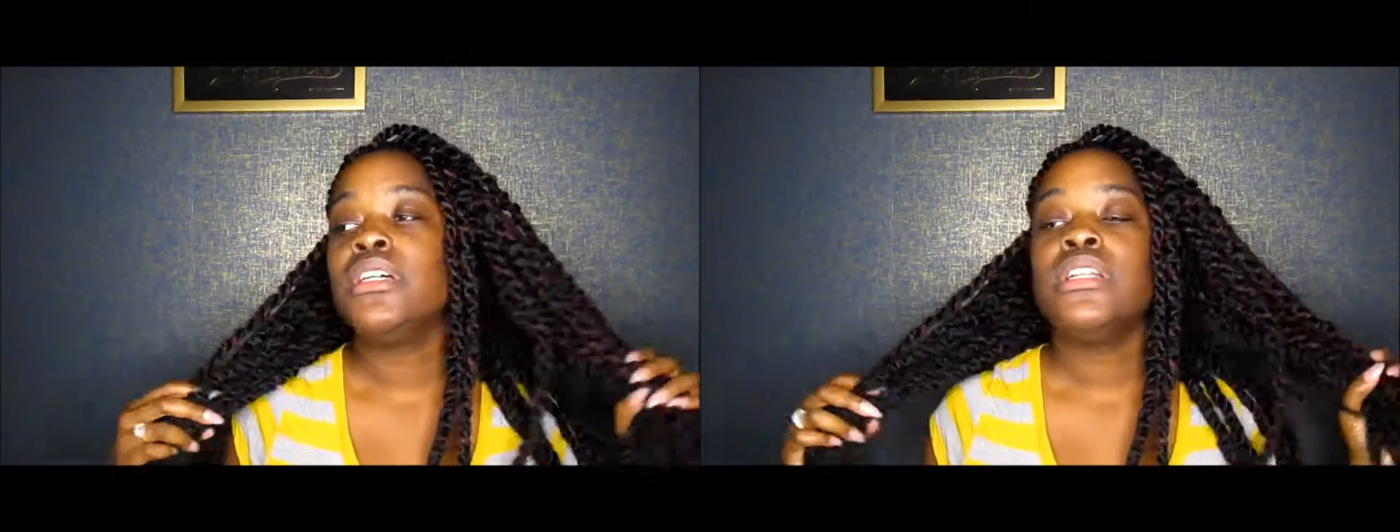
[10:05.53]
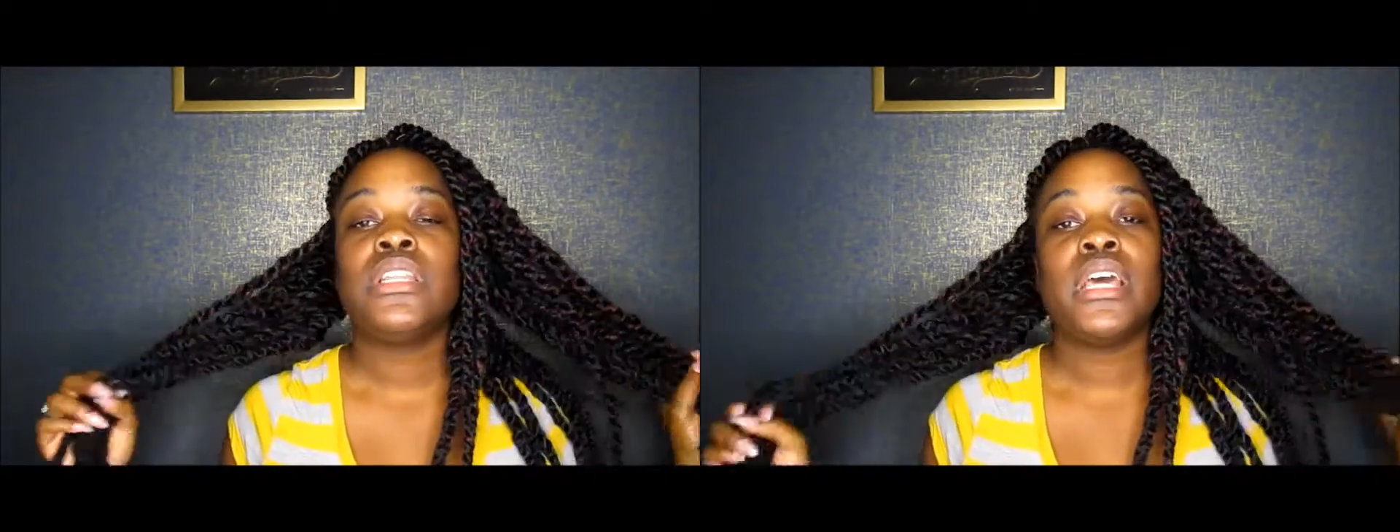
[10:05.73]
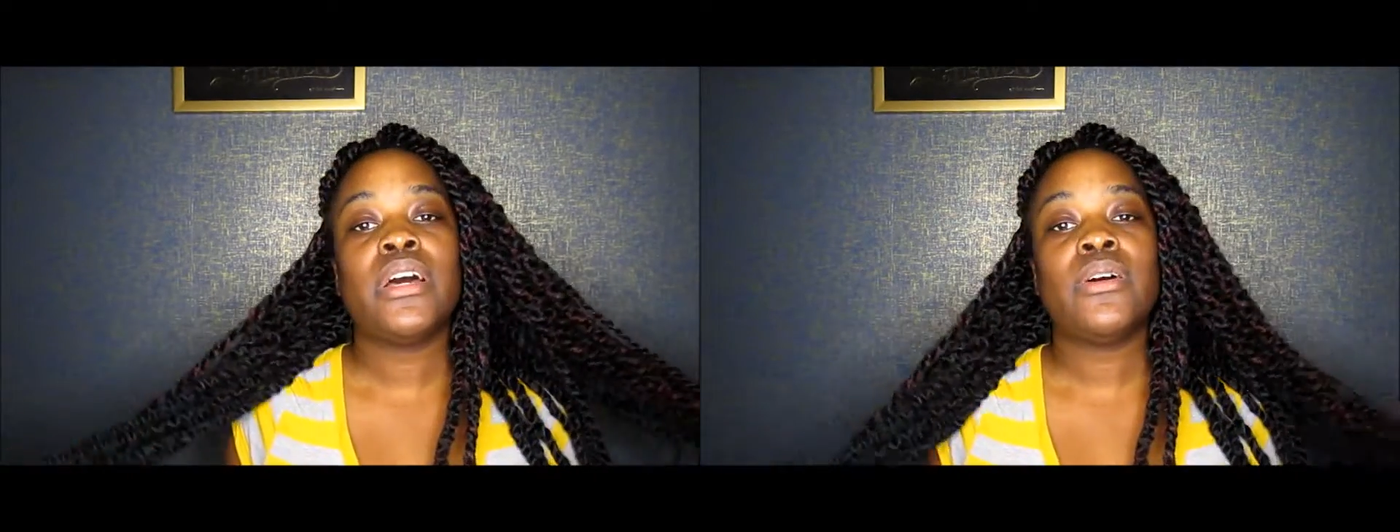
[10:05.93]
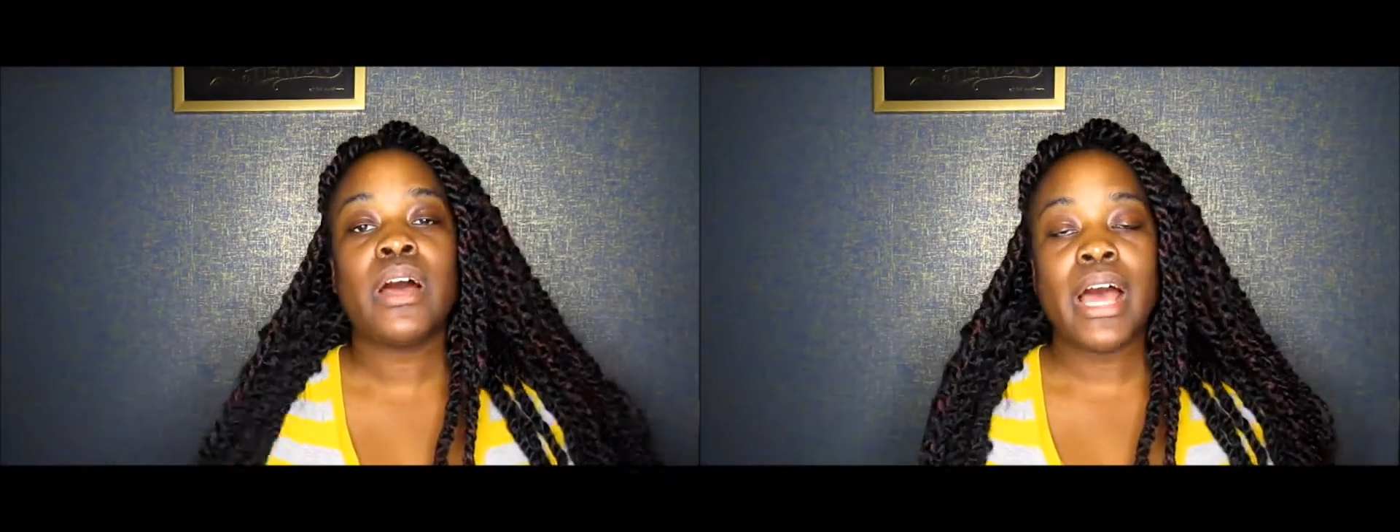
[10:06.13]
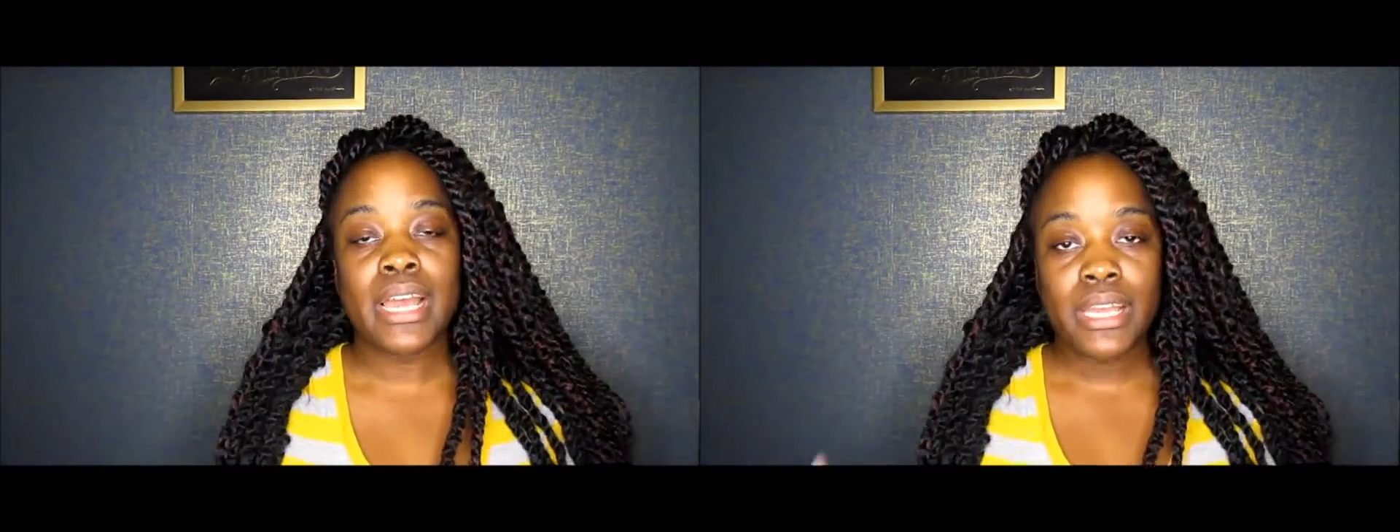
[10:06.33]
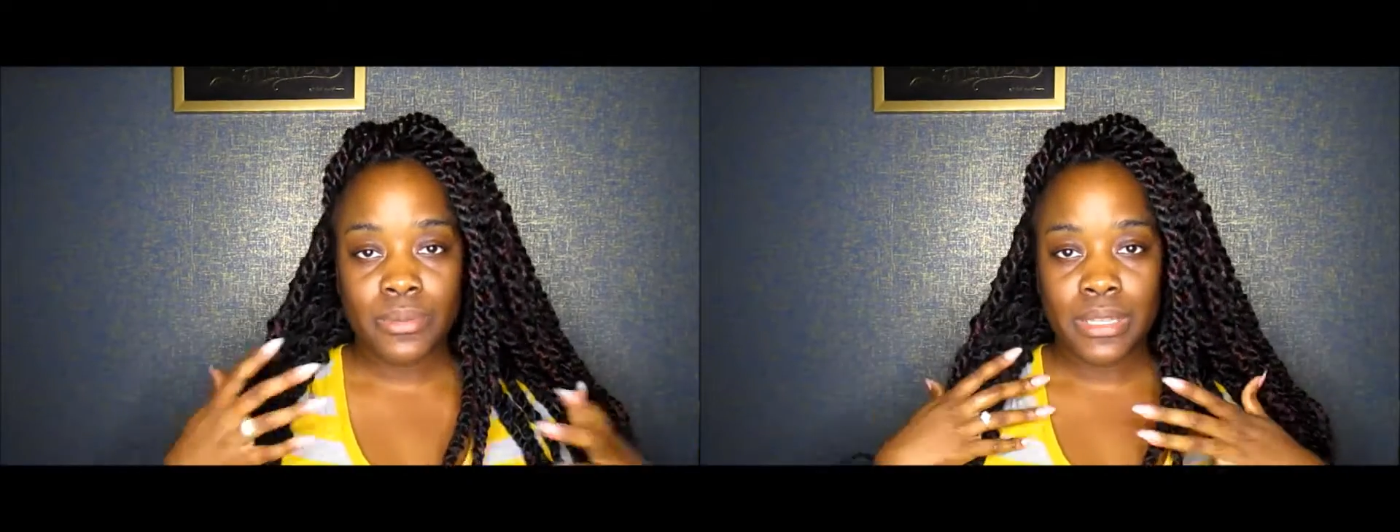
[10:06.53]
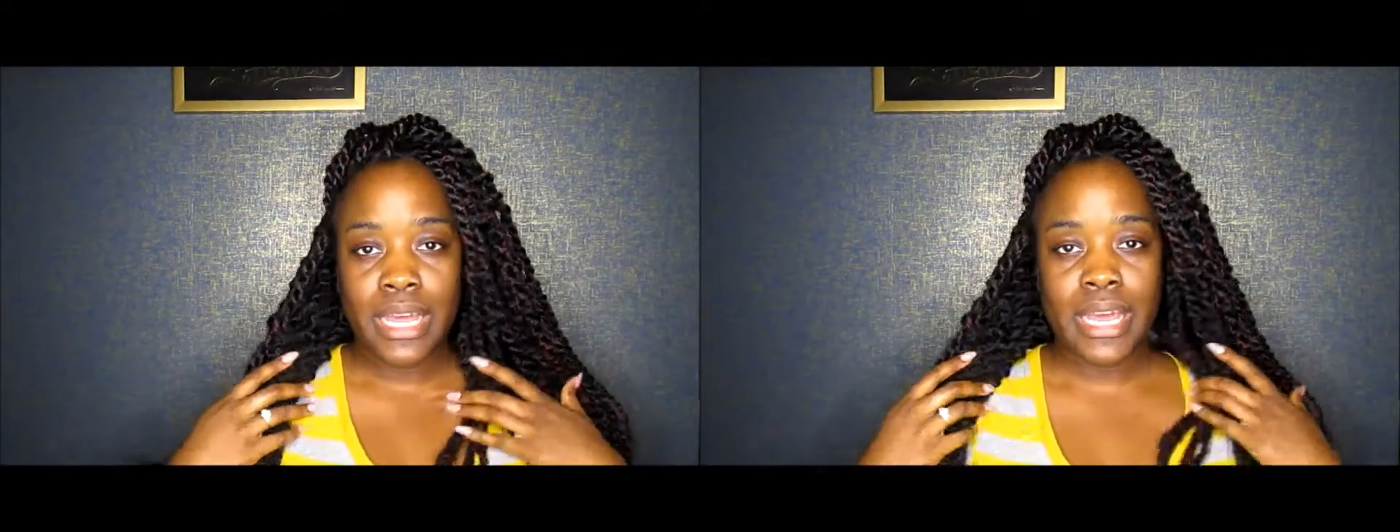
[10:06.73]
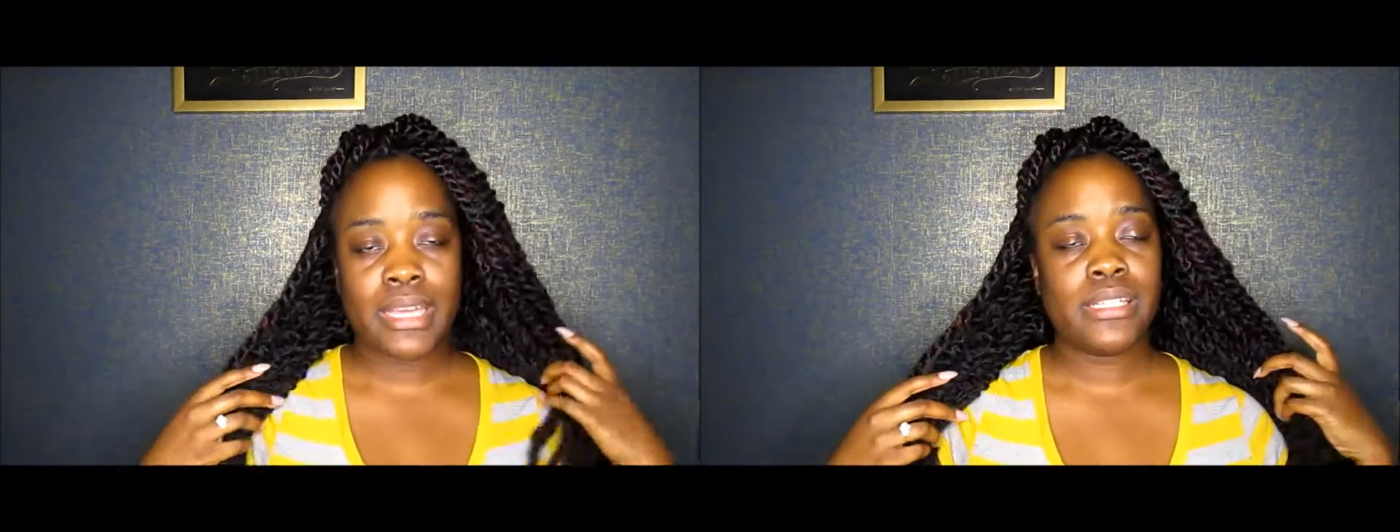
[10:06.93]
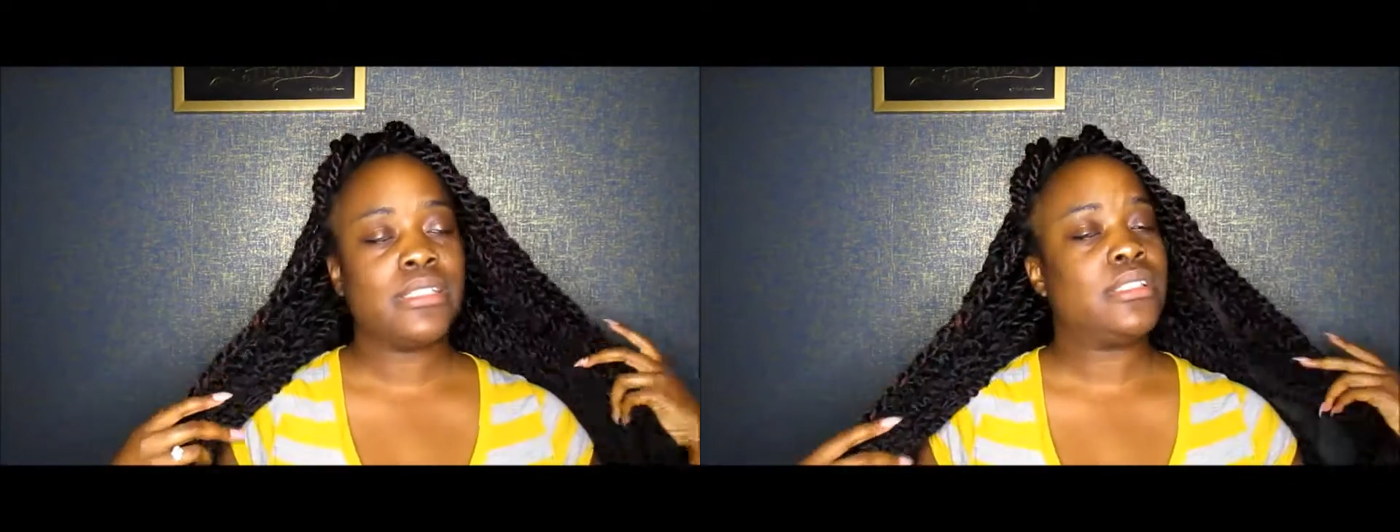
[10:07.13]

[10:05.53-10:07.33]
Now I can relax